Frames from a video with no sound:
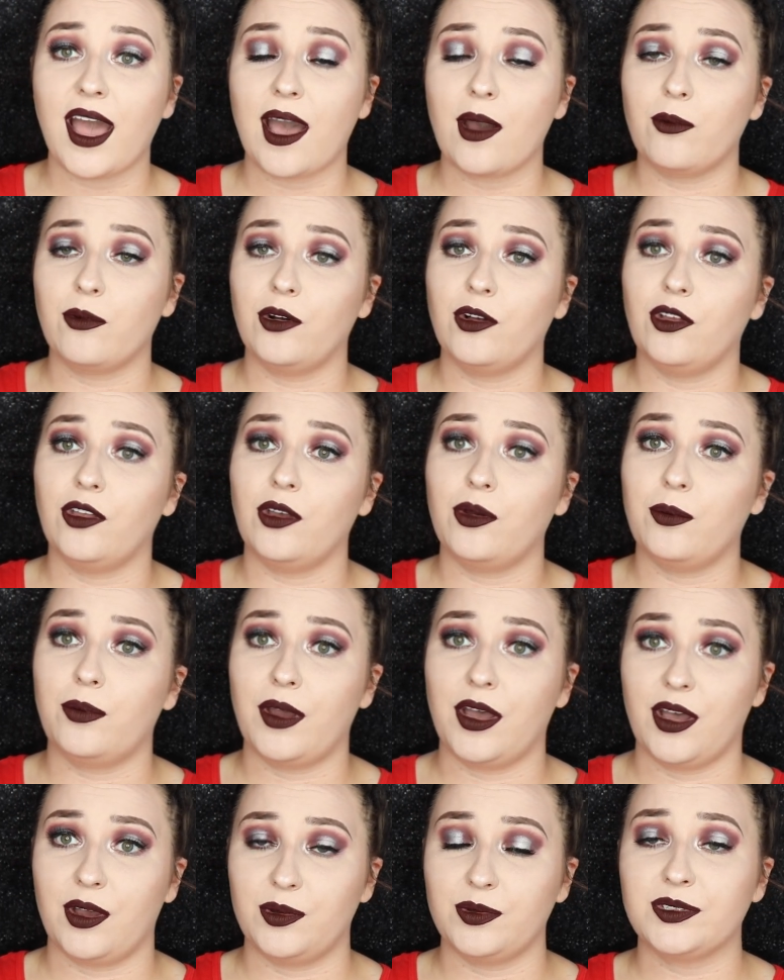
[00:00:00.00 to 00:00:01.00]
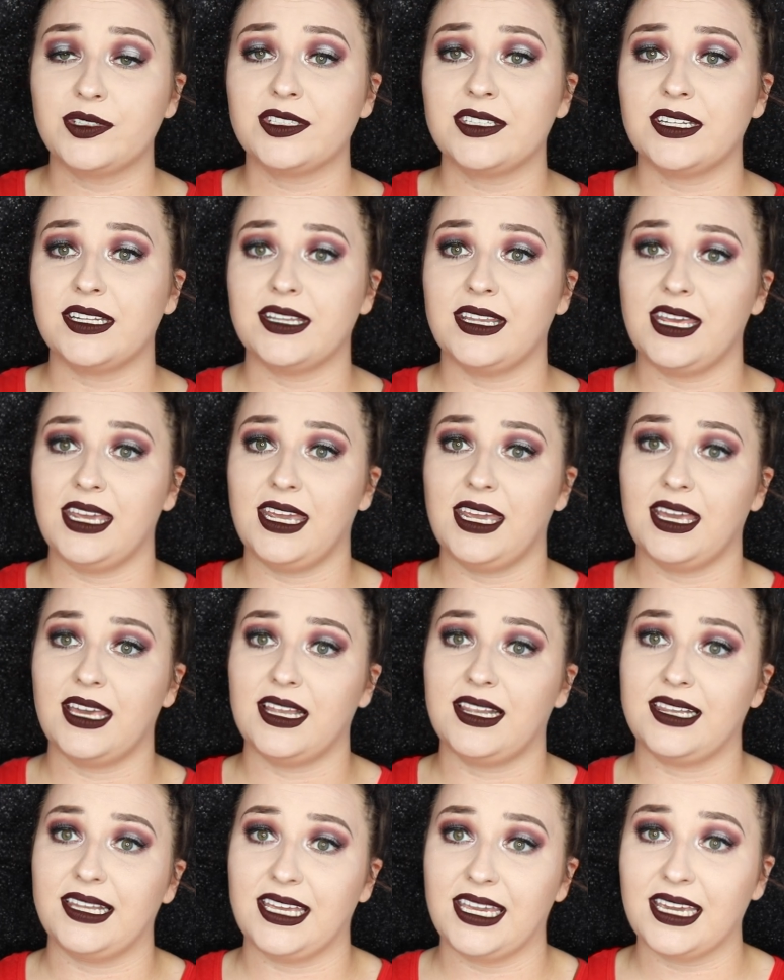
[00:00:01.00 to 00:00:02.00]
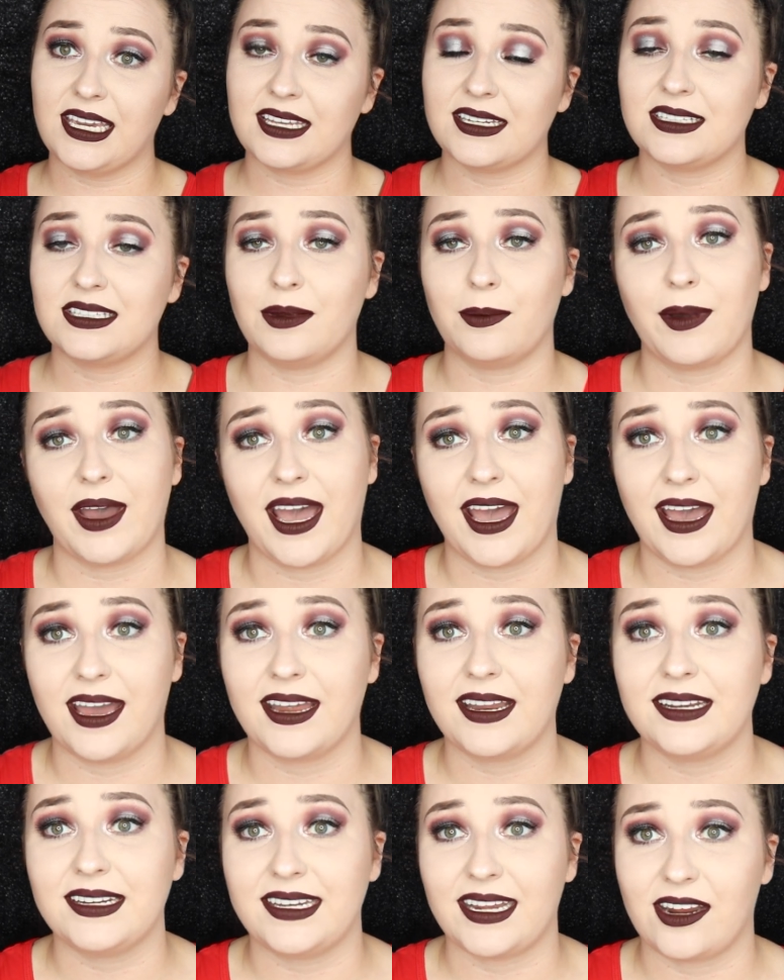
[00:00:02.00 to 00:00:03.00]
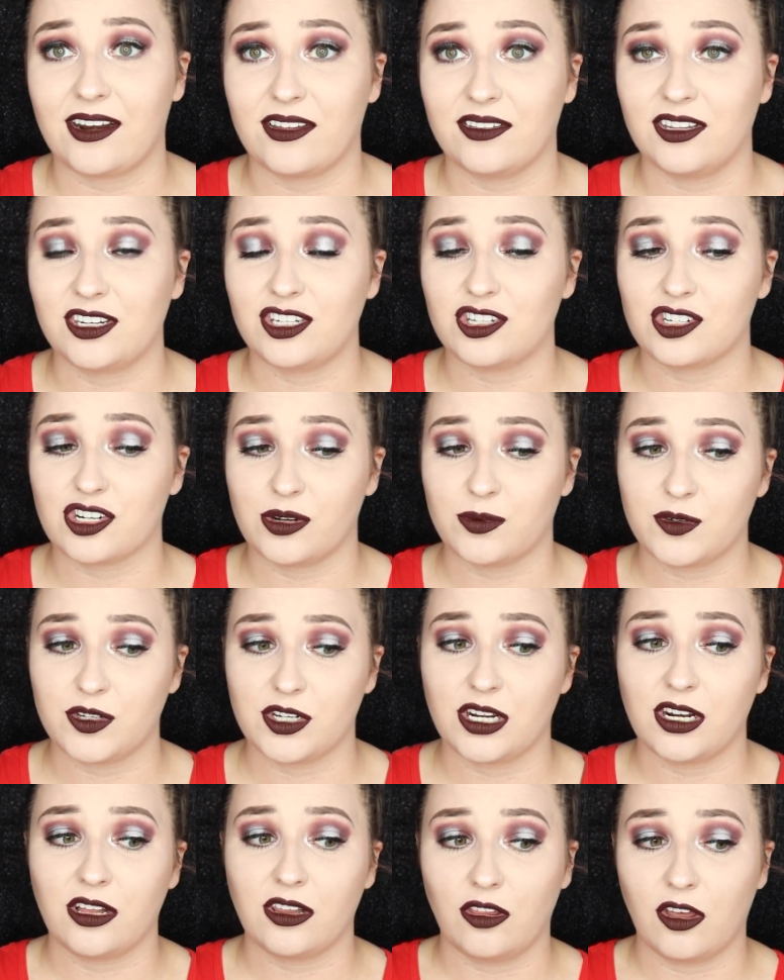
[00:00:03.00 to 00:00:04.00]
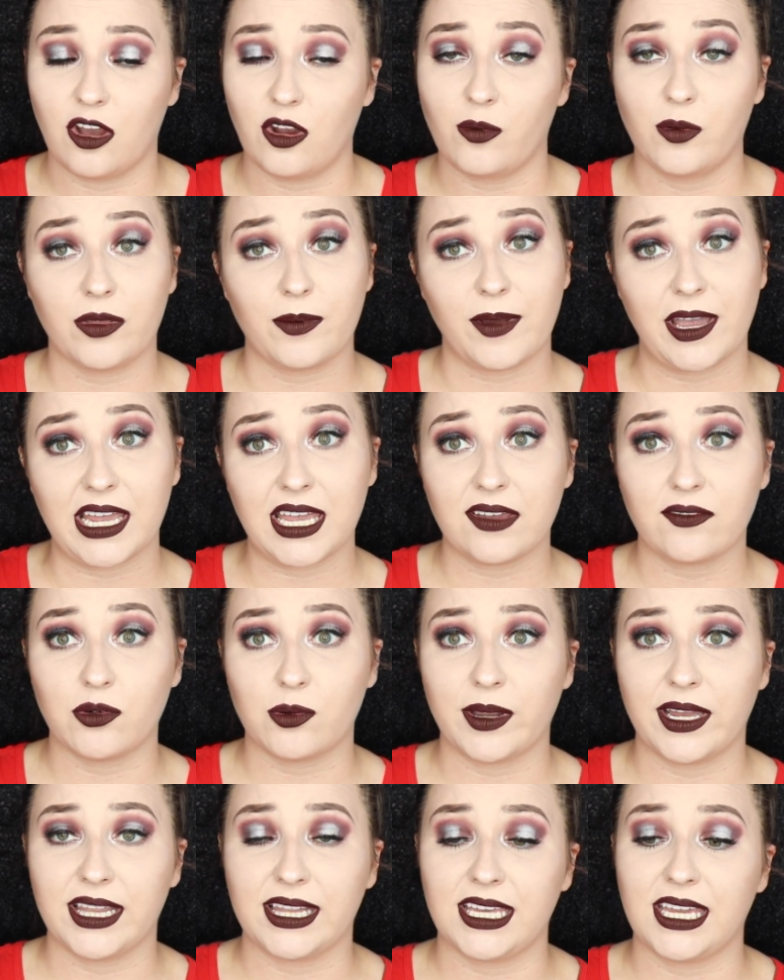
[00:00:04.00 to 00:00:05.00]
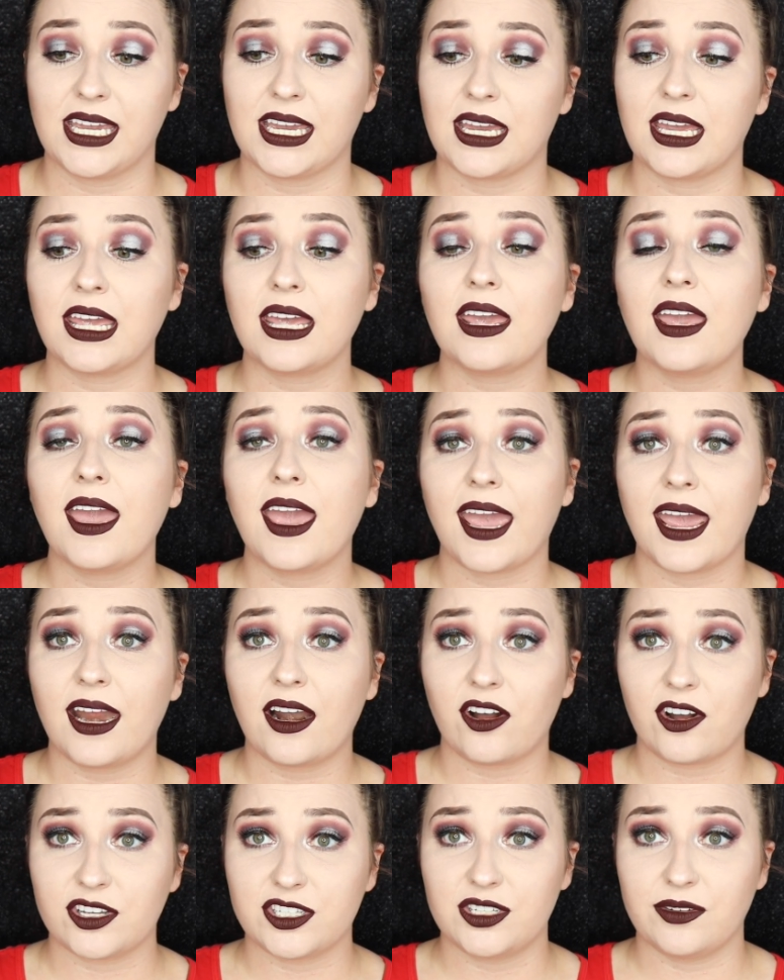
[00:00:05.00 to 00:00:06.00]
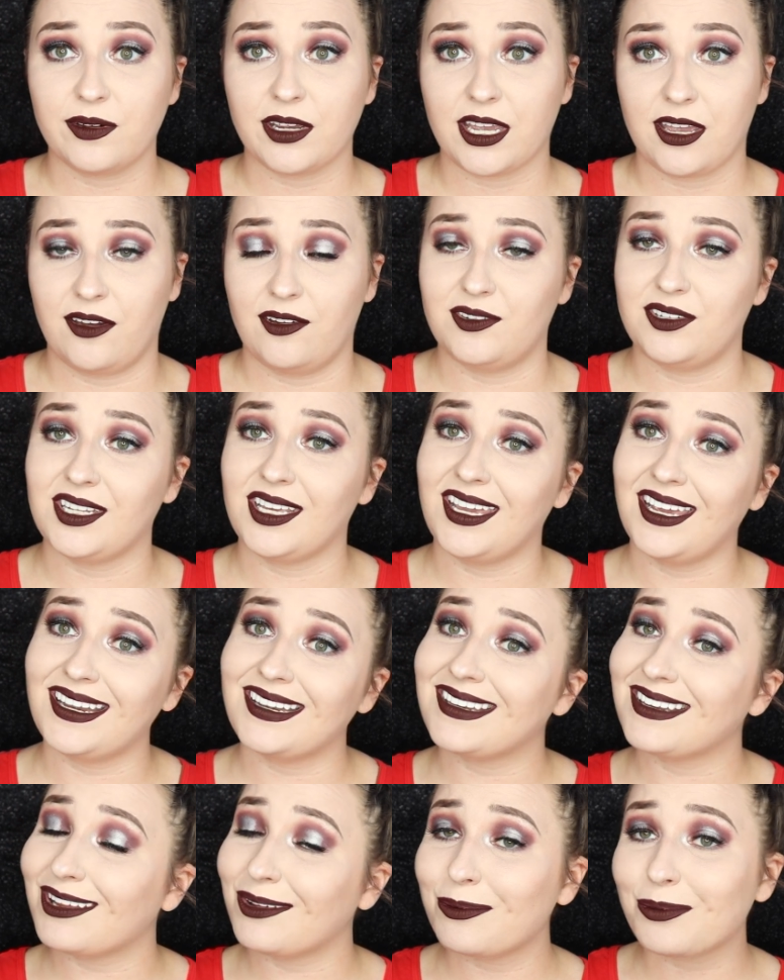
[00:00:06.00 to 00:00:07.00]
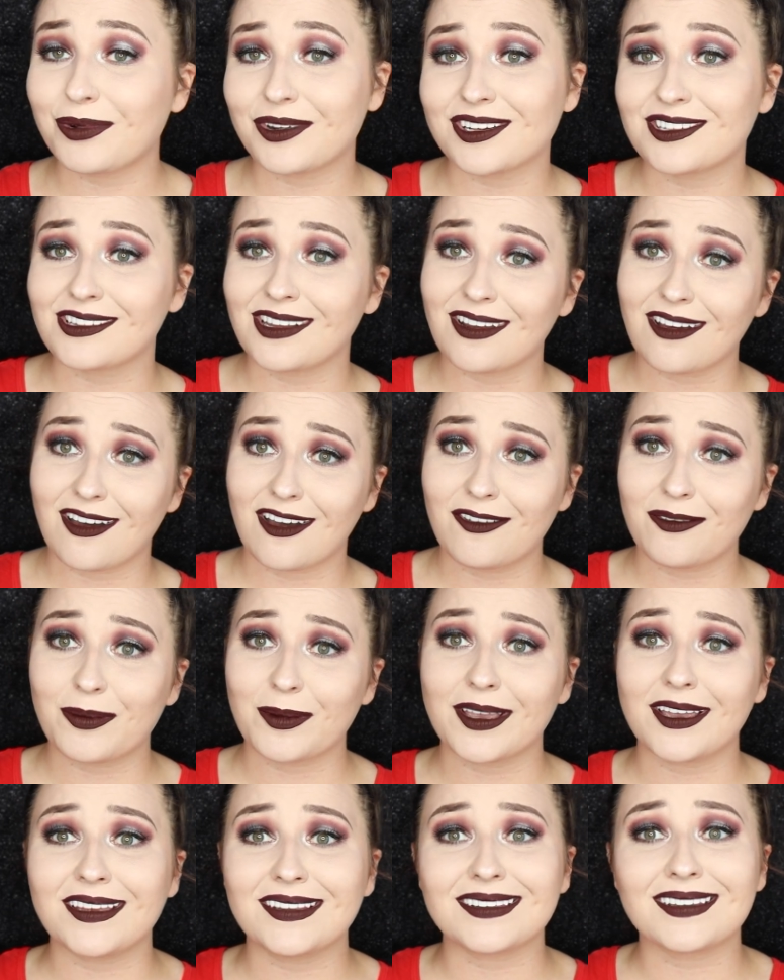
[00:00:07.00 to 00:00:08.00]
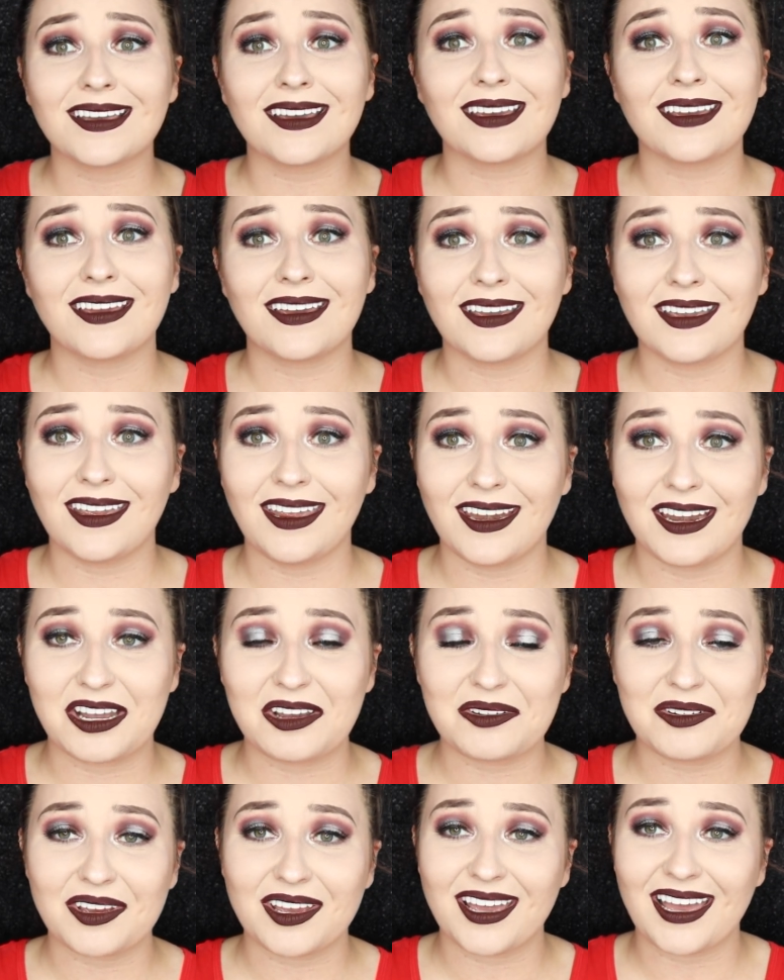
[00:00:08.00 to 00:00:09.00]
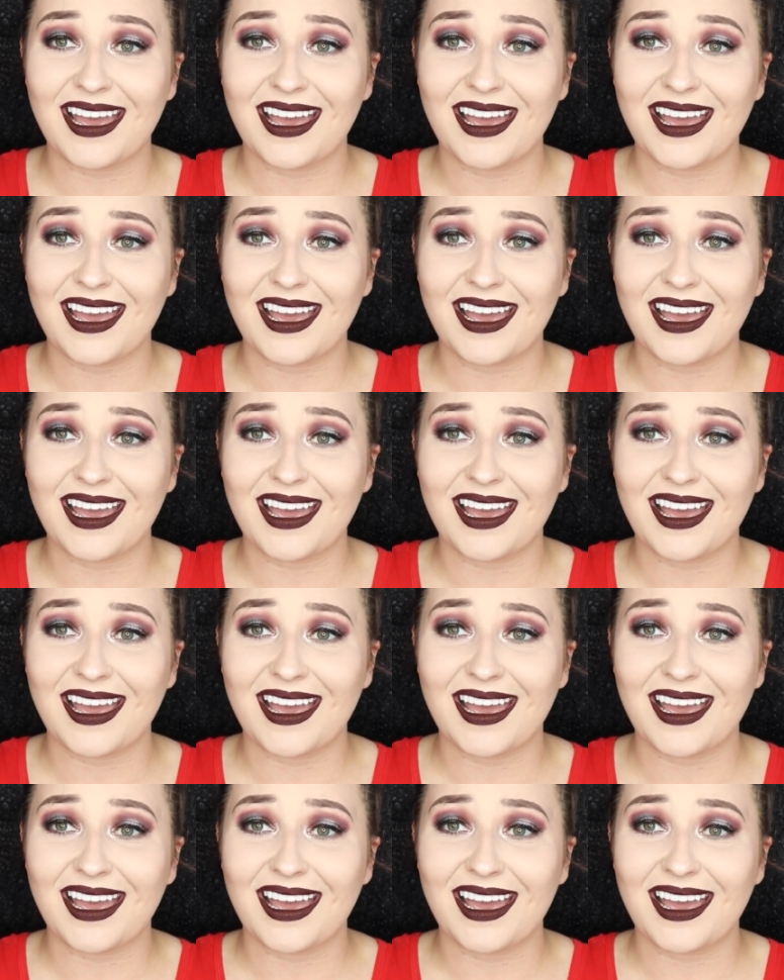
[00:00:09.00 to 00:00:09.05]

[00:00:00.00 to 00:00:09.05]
I will post the link to buy down in the description along with my giveaway link, and also a code to get ten percent off, because, you know,